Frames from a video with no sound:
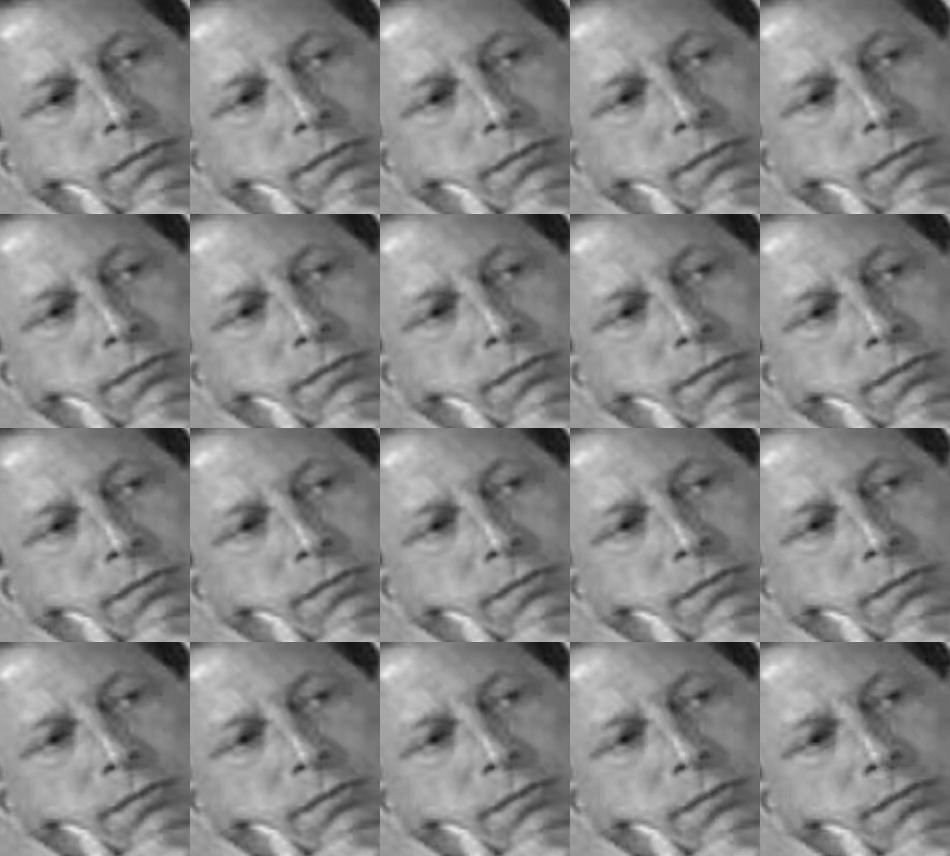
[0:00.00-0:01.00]

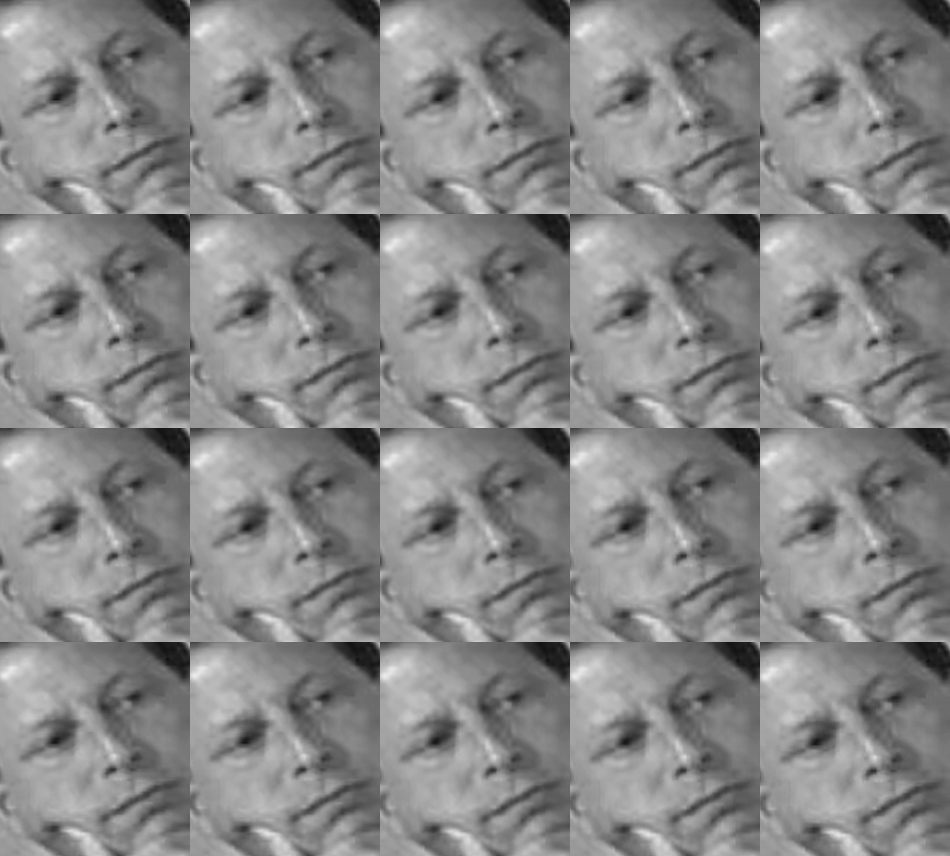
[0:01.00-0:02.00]

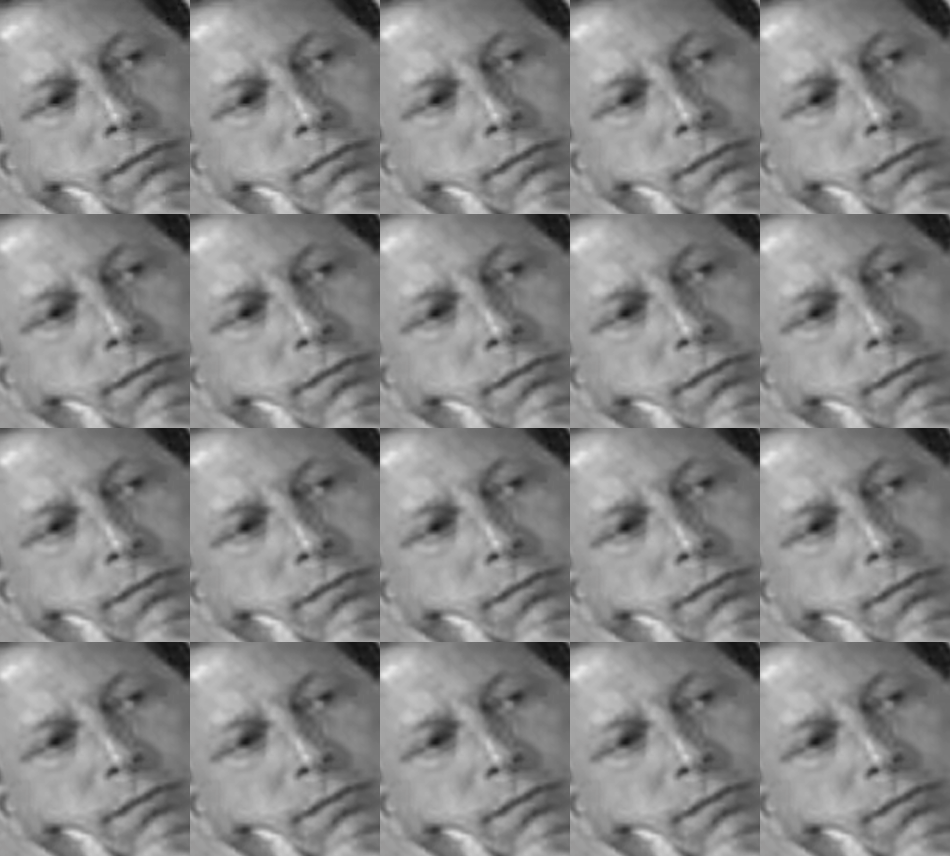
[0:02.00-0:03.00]
Nobody speaks.